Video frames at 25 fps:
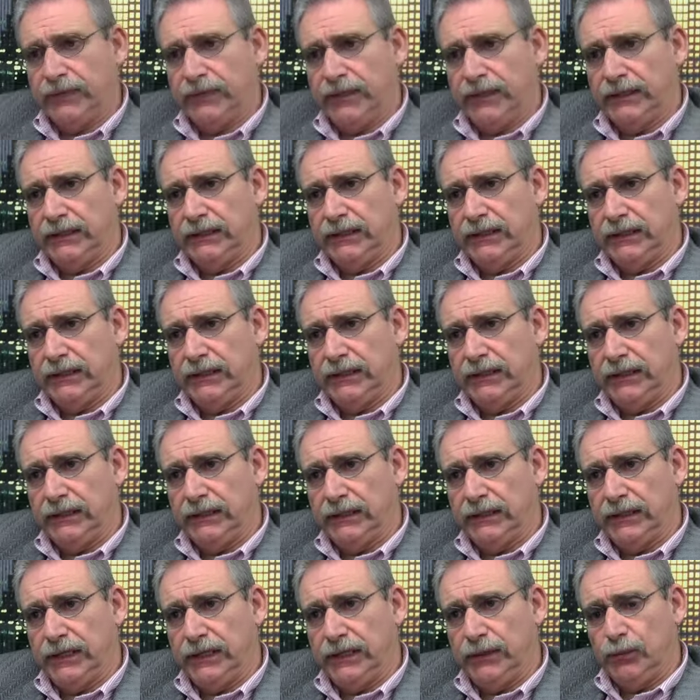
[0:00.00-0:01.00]
I
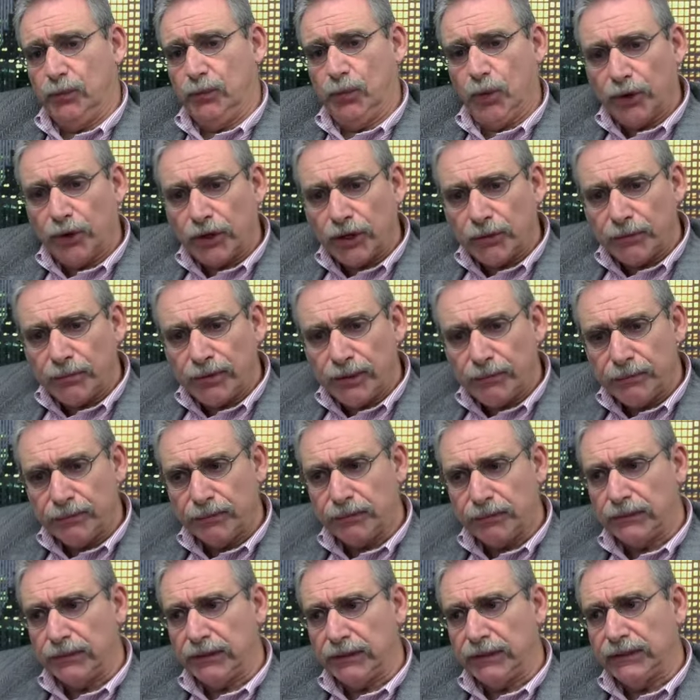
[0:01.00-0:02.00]
think that working
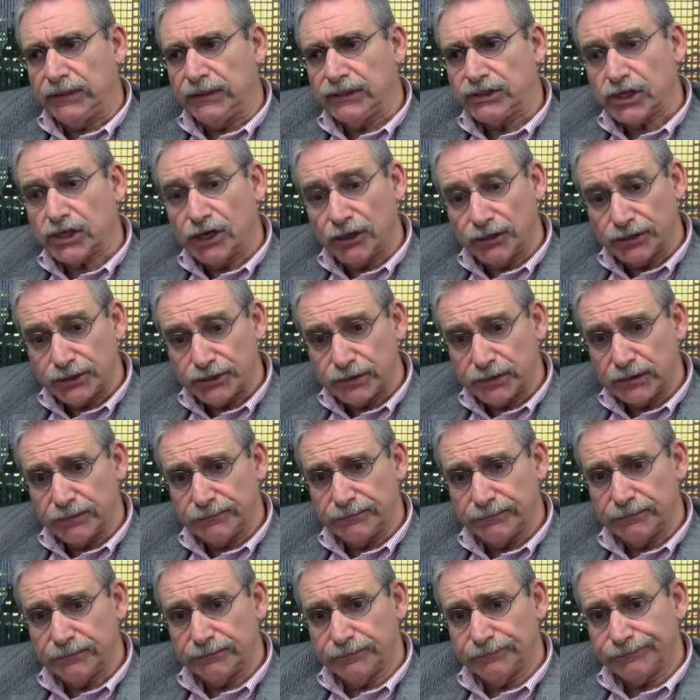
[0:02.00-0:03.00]
people in this country,
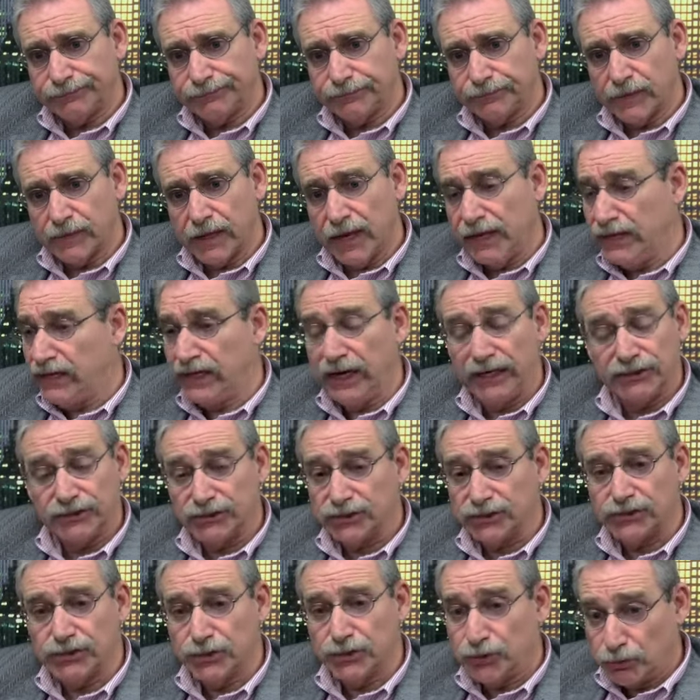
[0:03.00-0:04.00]
and not
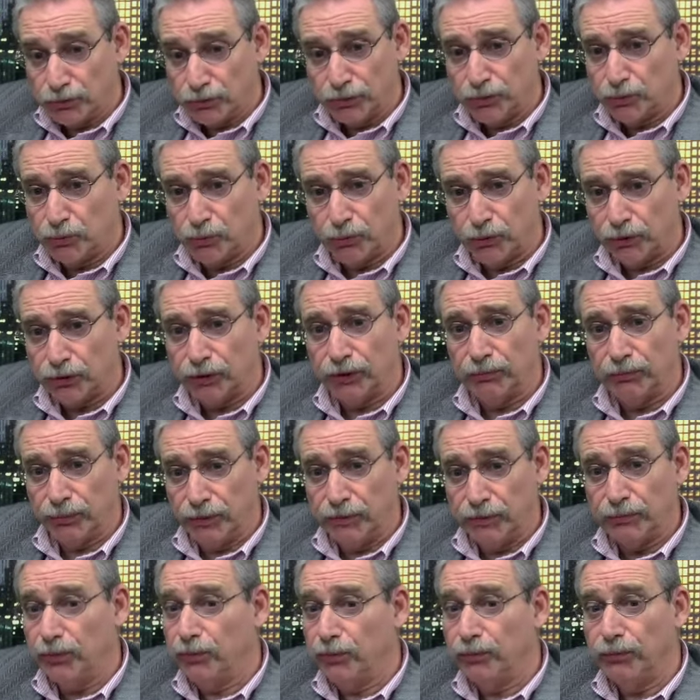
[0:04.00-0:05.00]
just union working
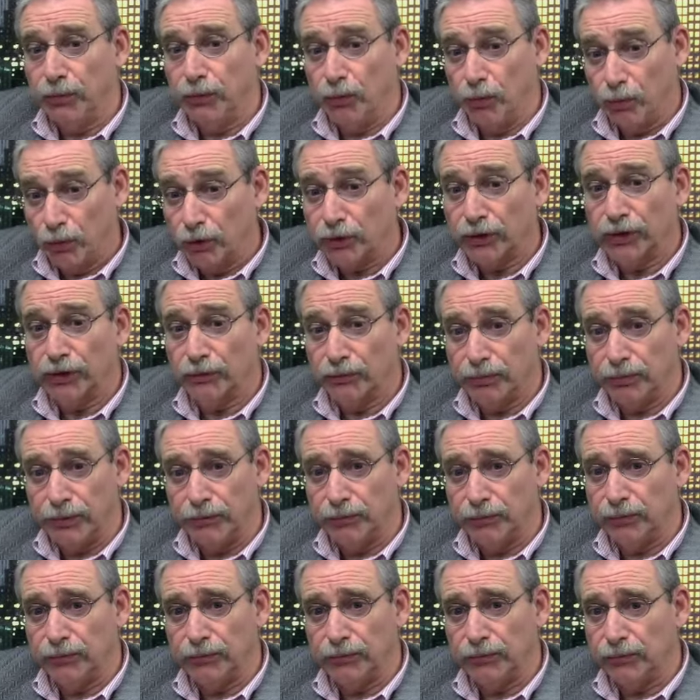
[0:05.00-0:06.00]
people, but working
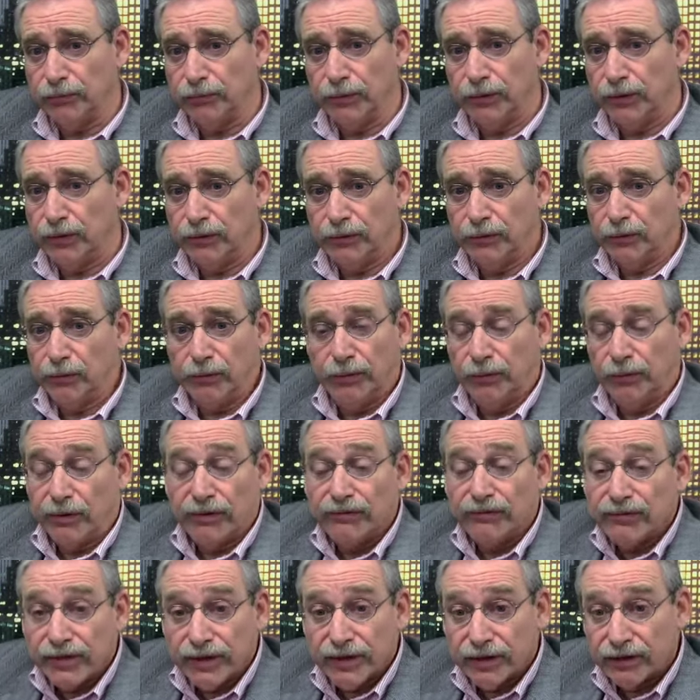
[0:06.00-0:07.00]
people
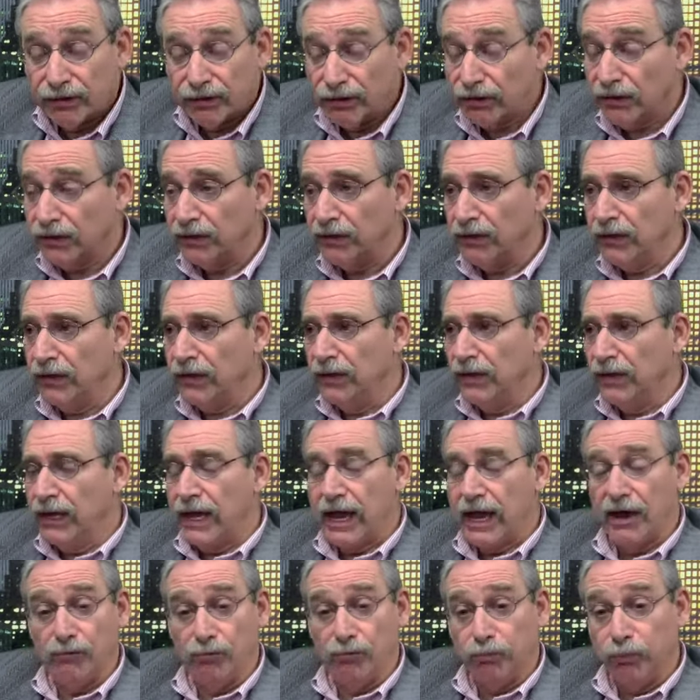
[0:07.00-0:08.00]
wherever they are,
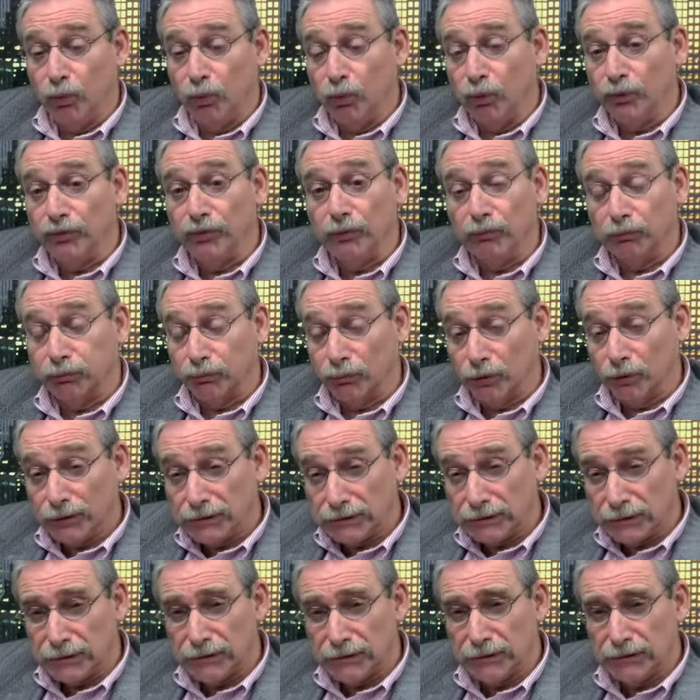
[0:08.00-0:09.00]
have borne the
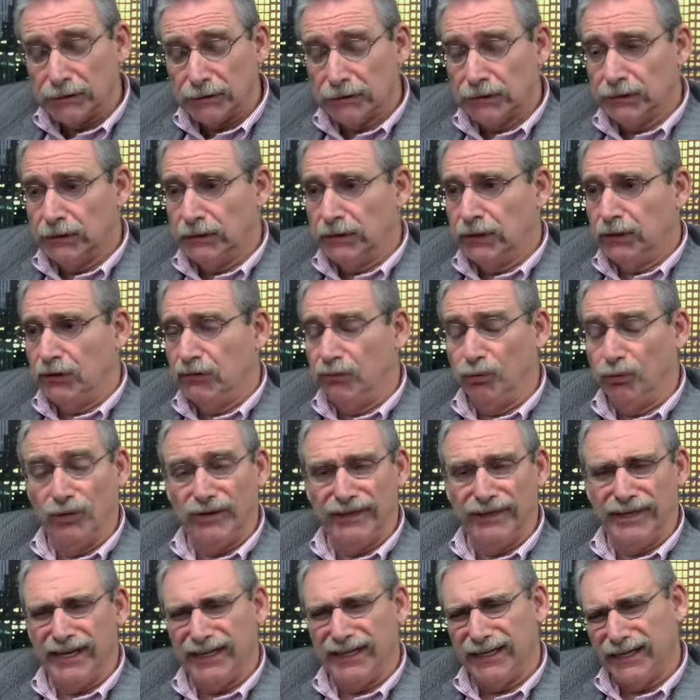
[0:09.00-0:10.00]
brunt of all
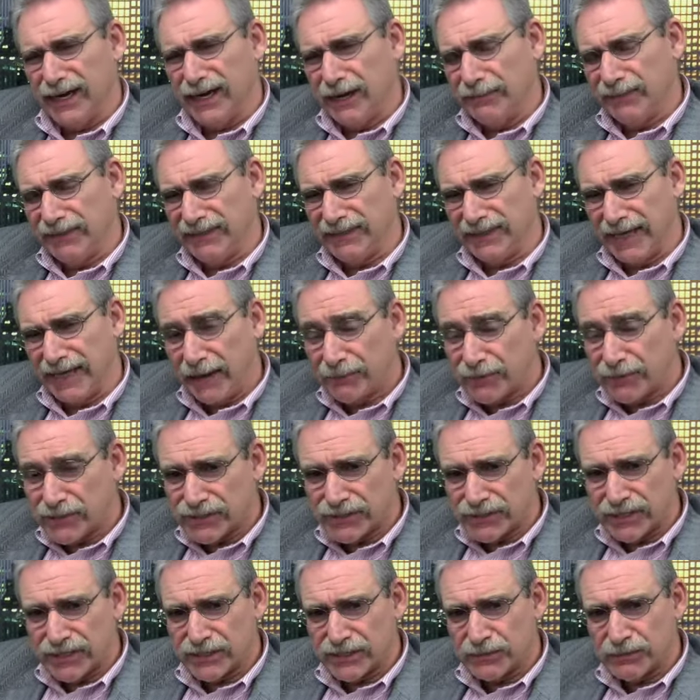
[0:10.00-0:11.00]
the economic
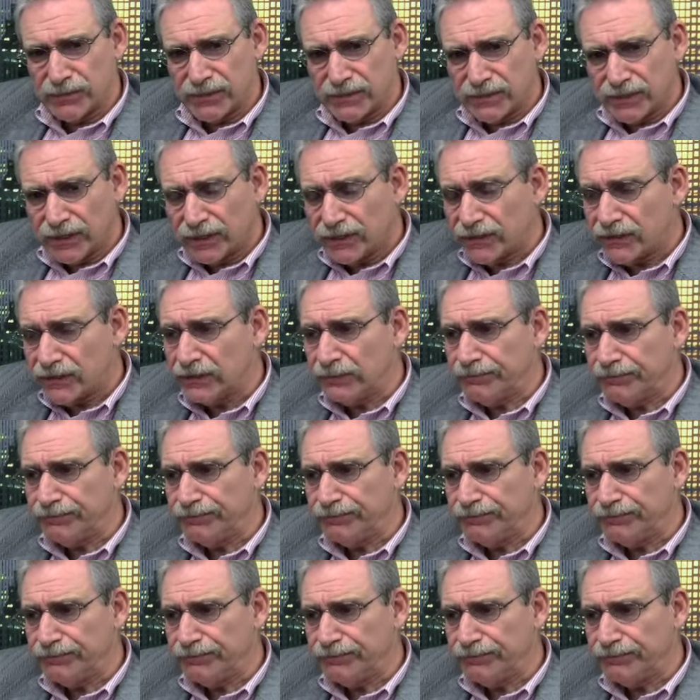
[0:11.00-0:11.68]
damage that's been done.